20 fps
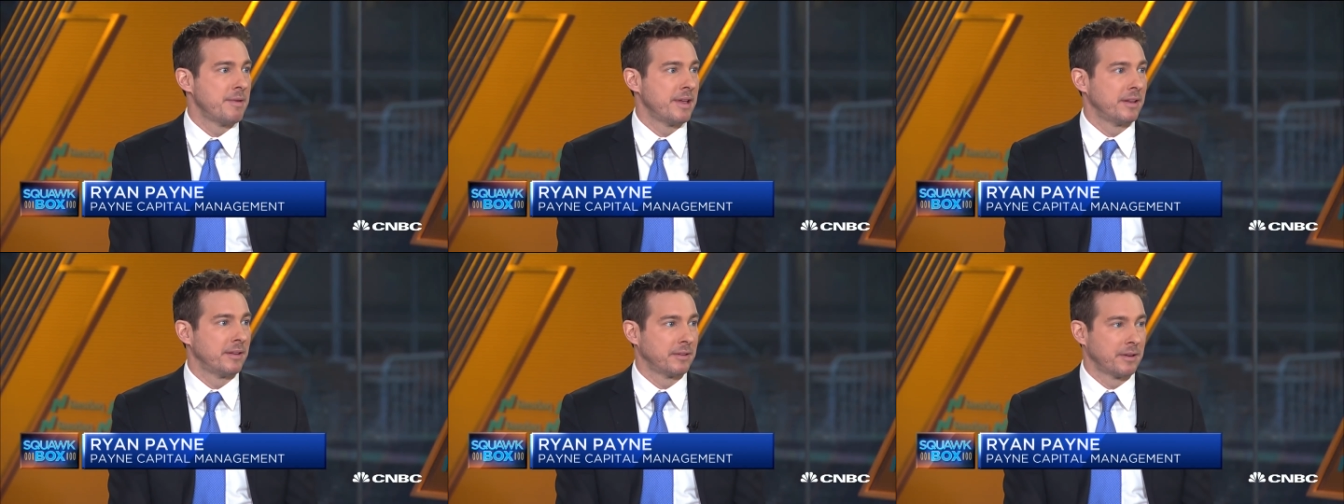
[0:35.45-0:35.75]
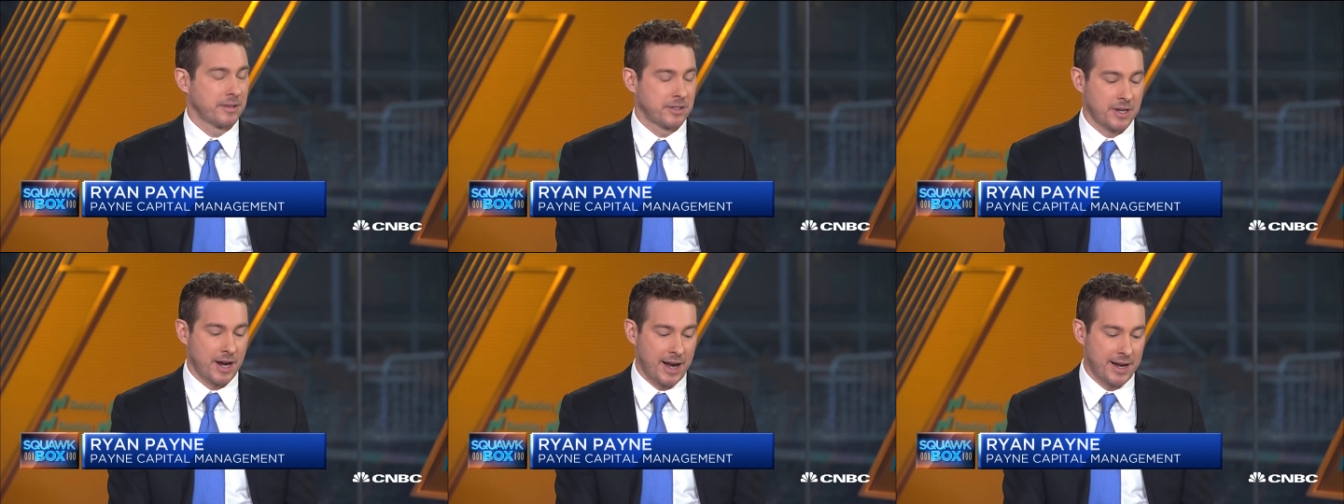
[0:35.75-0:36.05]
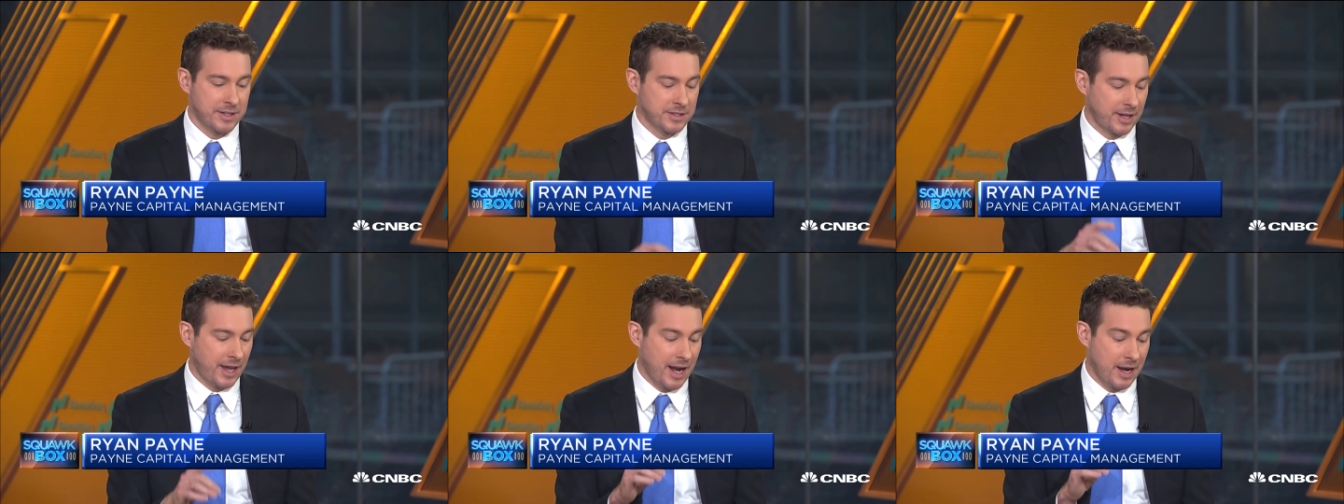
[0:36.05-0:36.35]
I mean,
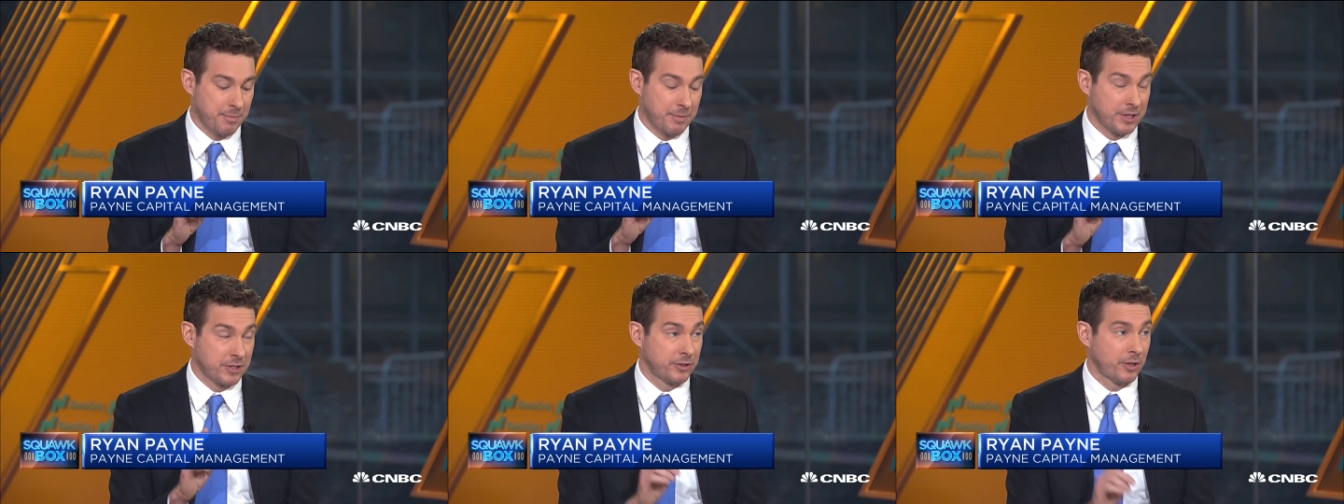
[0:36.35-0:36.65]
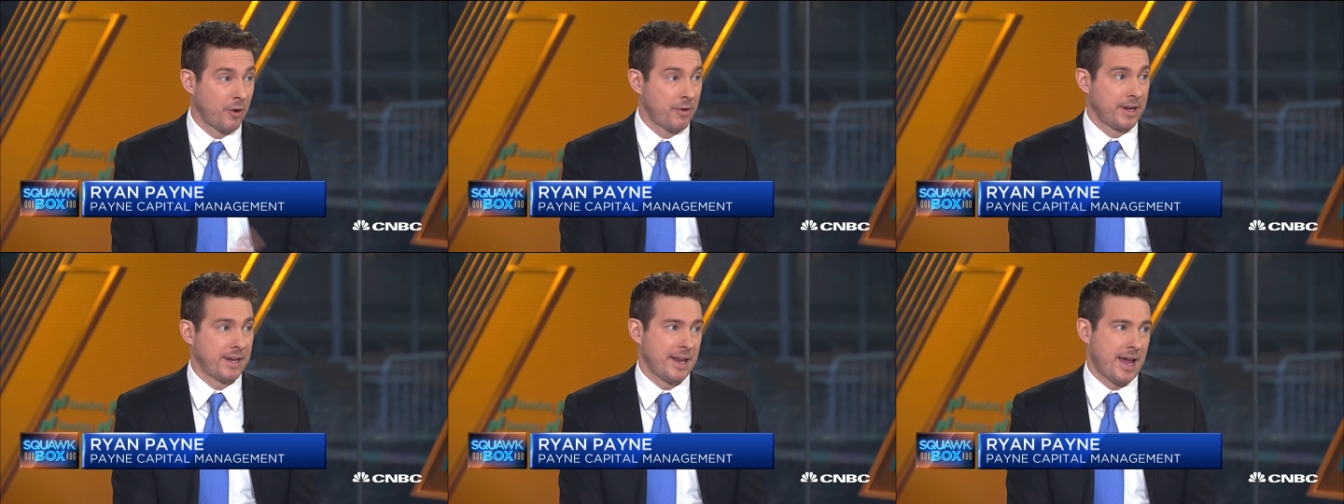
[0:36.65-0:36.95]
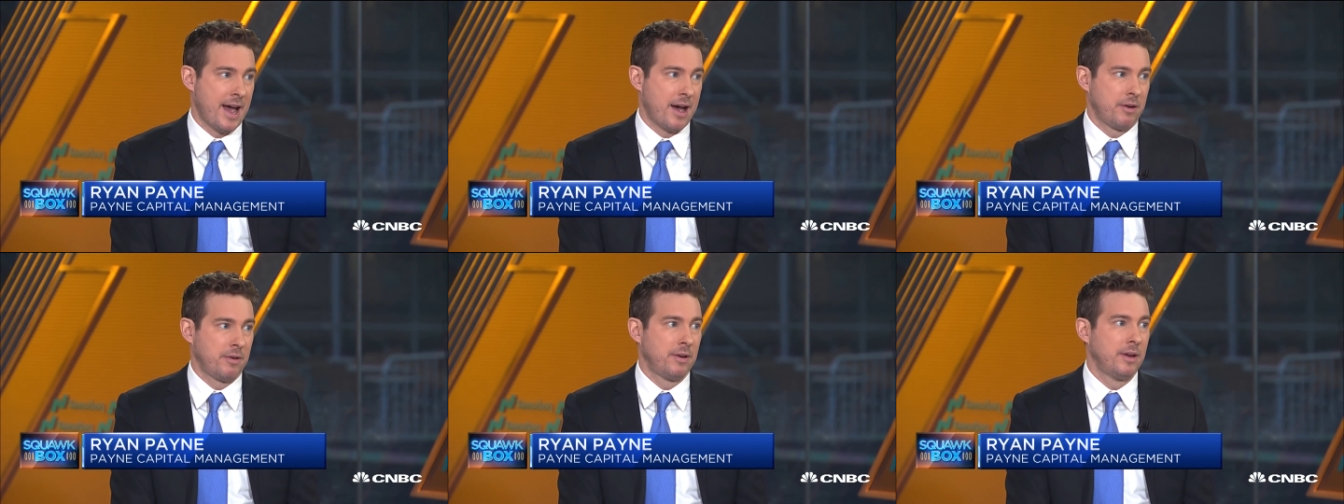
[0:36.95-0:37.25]
China's economy is slowing
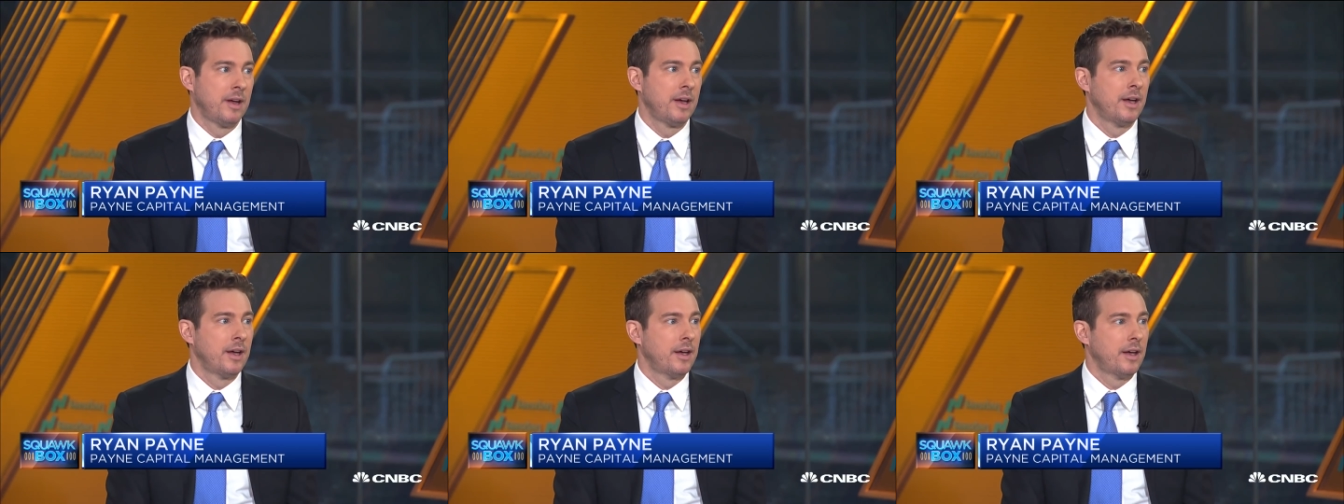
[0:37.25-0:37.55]
down.